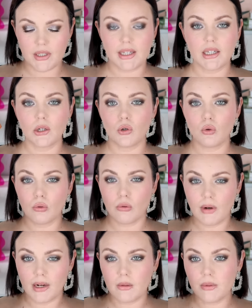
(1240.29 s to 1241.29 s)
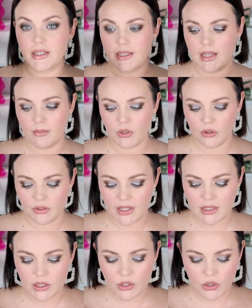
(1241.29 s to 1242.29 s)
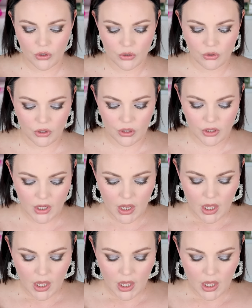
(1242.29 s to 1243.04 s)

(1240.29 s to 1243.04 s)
like, incredibly slept on. These are so good.